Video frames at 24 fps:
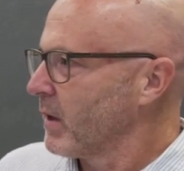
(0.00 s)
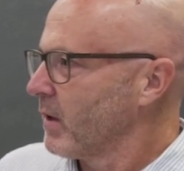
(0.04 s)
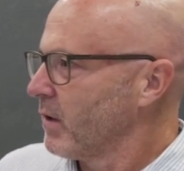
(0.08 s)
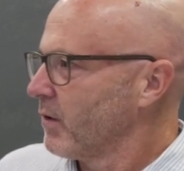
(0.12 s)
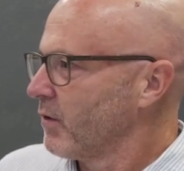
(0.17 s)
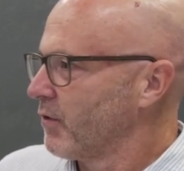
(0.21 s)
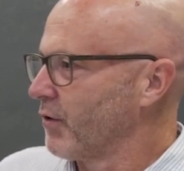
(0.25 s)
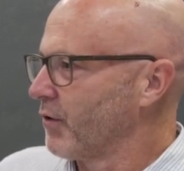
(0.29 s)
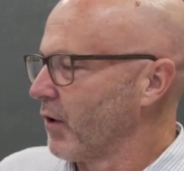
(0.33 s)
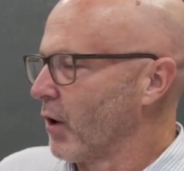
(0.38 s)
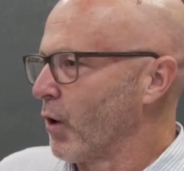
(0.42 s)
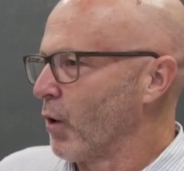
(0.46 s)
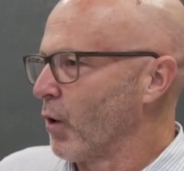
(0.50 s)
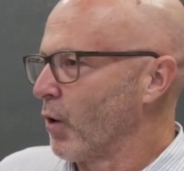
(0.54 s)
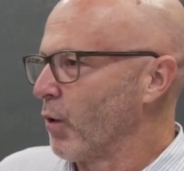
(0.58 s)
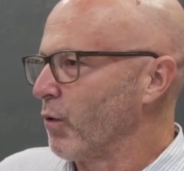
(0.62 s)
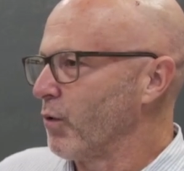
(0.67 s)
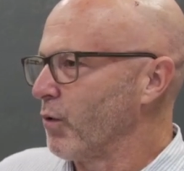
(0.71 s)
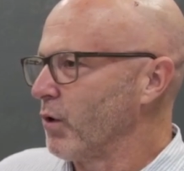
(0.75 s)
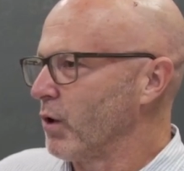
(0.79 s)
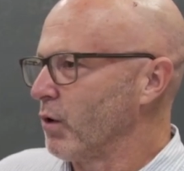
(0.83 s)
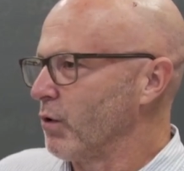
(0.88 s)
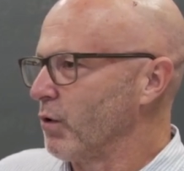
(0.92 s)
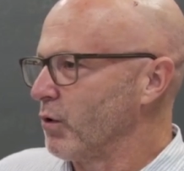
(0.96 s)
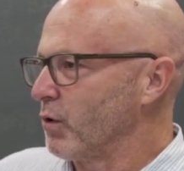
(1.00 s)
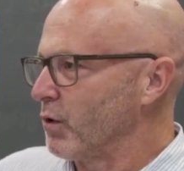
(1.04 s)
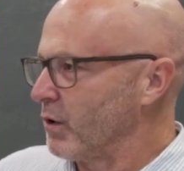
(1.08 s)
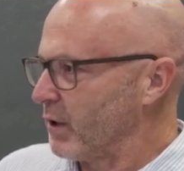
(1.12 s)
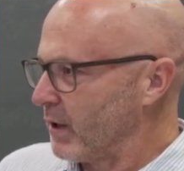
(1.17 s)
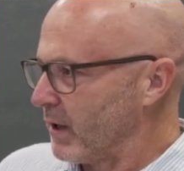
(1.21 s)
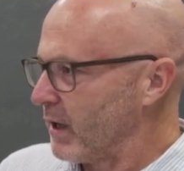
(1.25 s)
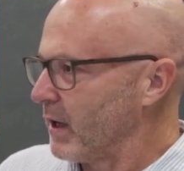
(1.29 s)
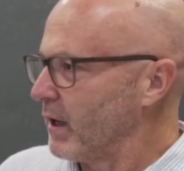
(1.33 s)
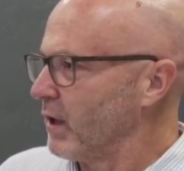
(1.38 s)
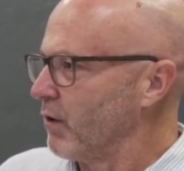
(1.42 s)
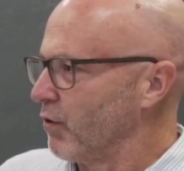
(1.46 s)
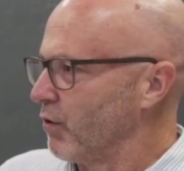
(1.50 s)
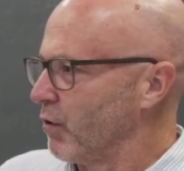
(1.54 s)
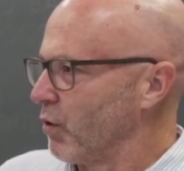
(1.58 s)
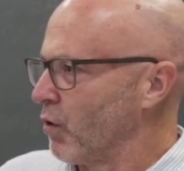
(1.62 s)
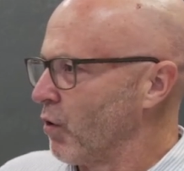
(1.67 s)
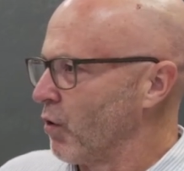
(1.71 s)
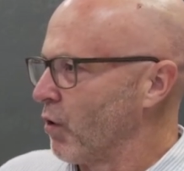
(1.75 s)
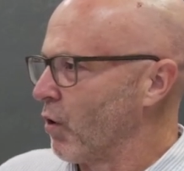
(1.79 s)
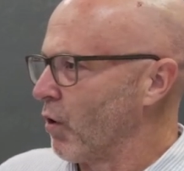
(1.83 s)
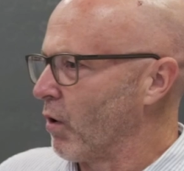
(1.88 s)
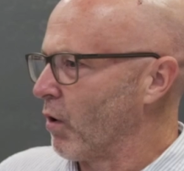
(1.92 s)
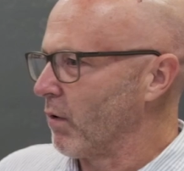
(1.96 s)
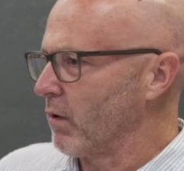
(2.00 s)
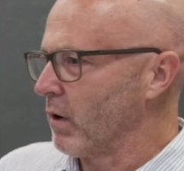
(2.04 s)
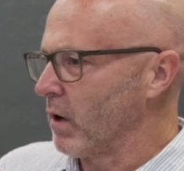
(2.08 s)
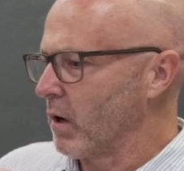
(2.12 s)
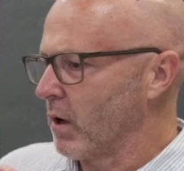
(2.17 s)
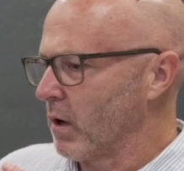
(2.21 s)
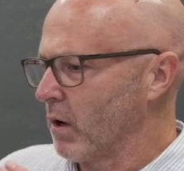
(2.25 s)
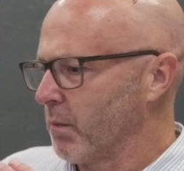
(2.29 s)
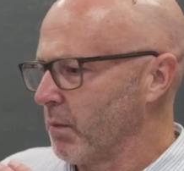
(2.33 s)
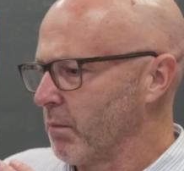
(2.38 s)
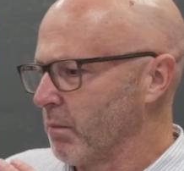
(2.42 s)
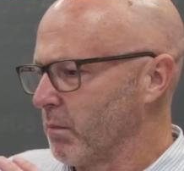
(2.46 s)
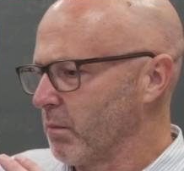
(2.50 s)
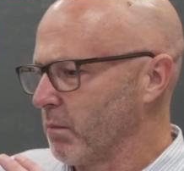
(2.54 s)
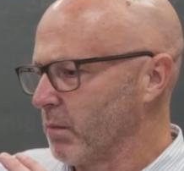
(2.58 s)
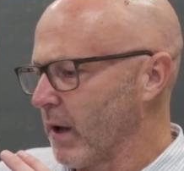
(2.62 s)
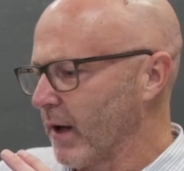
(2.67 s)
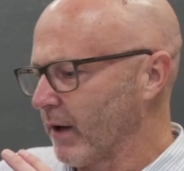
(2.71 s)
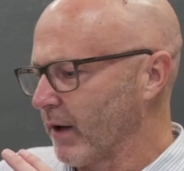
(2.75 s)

Yep. So you need your